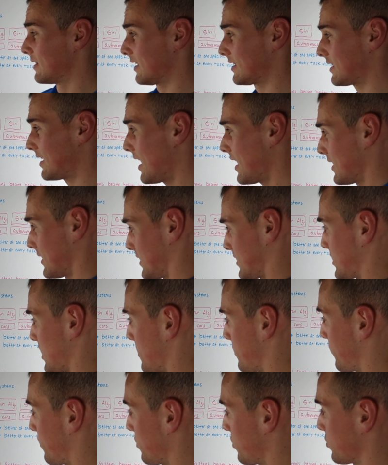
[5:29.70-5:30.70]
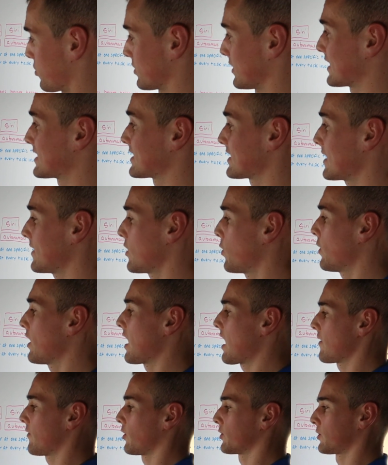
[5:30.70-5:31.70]
Let's take it a step further. Let's say that
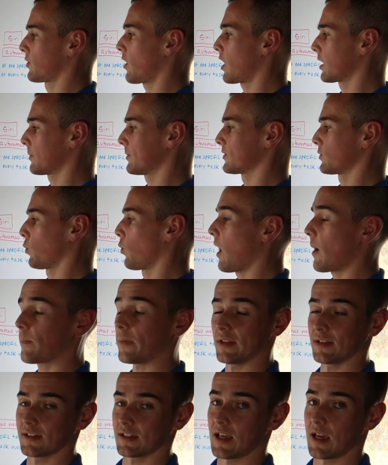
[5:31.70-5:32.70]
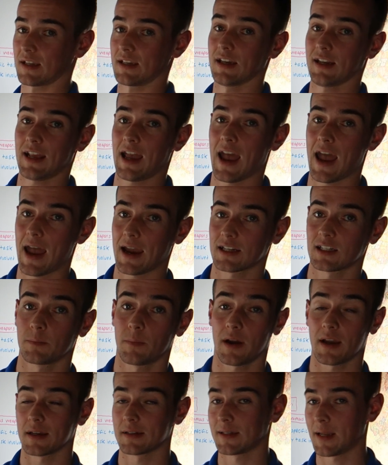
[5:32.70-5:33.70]
we have autonomous weapons that get
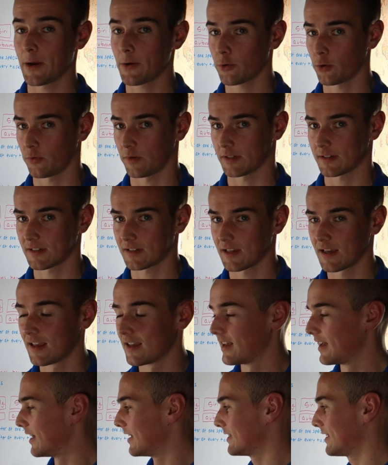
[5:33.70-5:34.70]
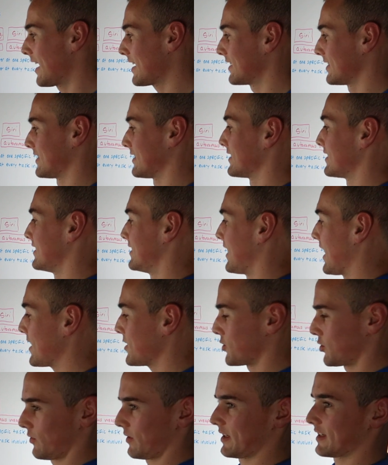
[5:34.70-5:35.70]
hacked by a terrorist. That is
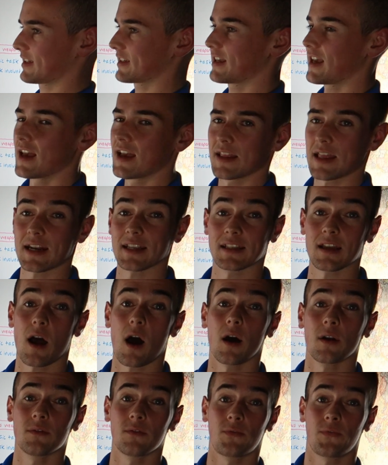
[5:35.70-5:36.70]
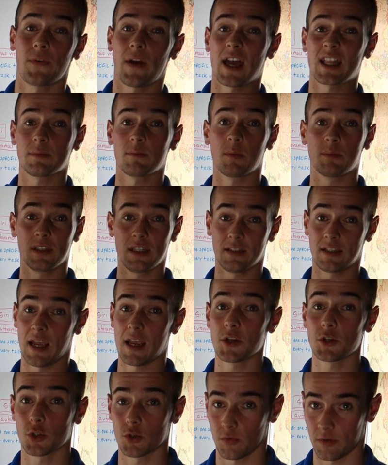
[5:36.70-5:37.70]
dangerous. That is unfathomably
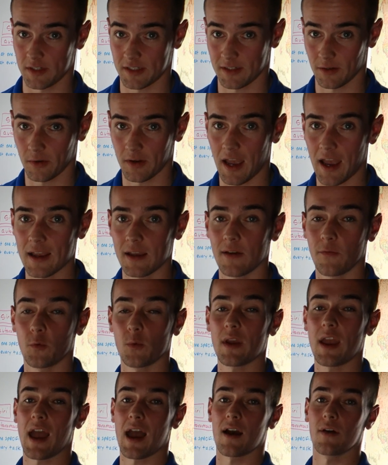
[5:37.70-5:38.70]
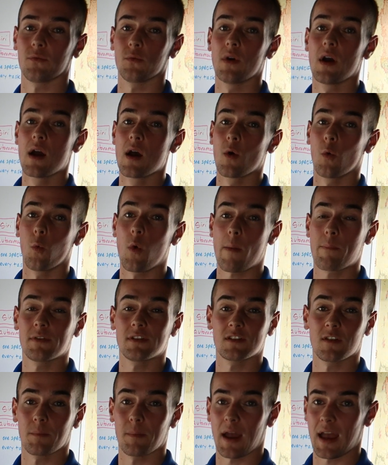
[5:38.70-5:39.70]
dangerous, okay? If we have
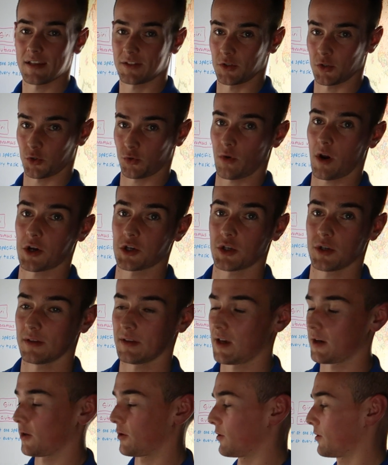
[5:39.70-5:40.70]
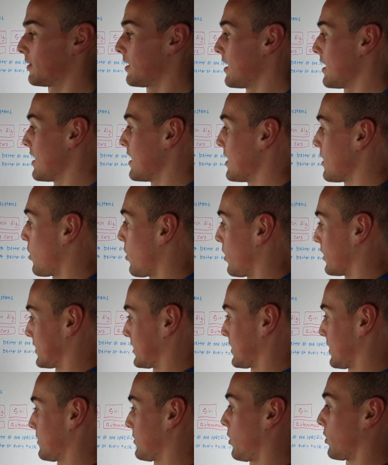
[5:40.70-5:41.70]
weapons of mass destruction that are
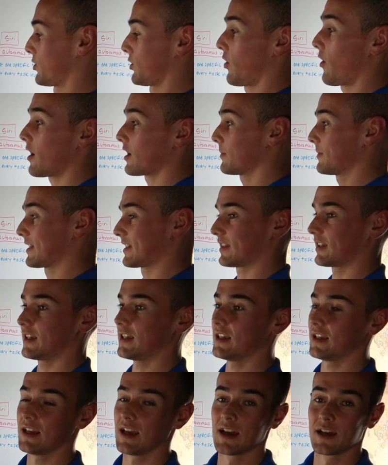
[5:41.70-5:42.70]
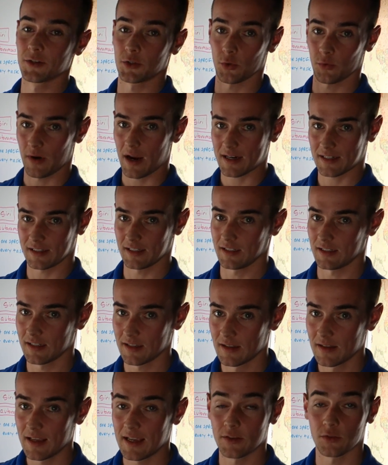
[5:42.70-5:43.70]
aut autonomously
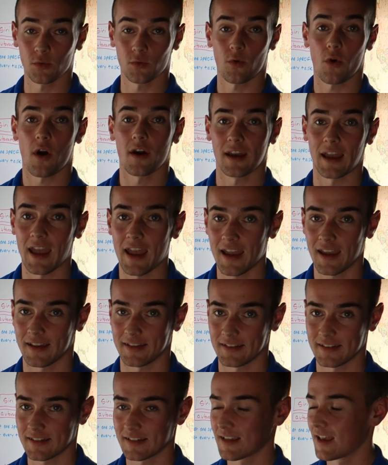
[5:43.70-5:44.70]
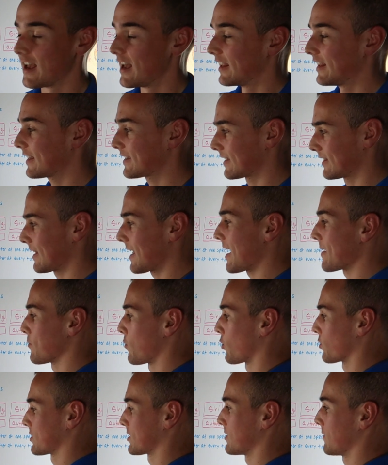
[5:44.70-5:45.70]
directed in the wrong hands, that's a
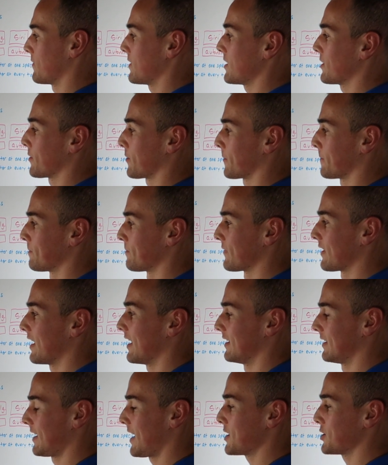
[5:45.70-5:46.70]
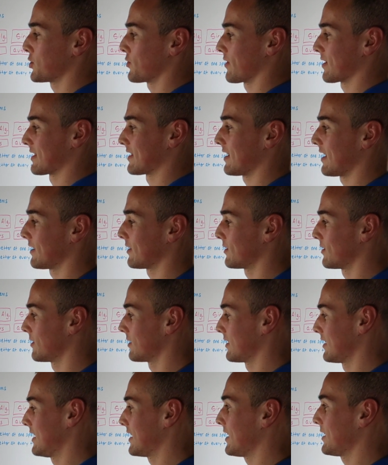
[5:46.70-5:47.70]
lot more severe and dangerous
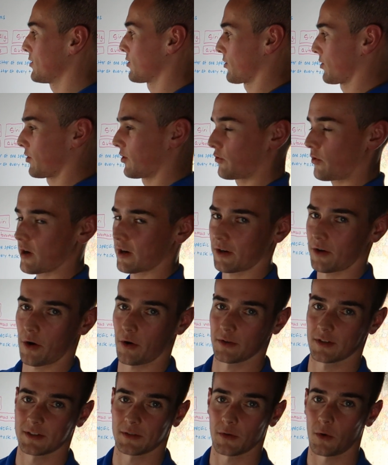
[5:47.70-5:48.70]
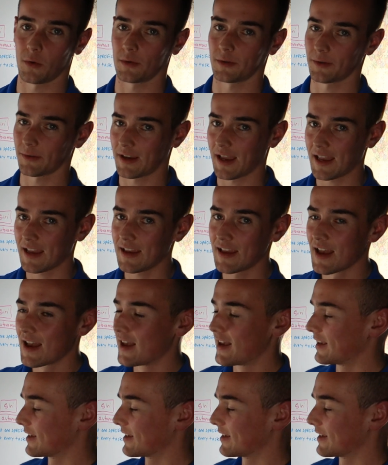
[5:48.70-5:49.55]
than getting your credit card stolen, okay?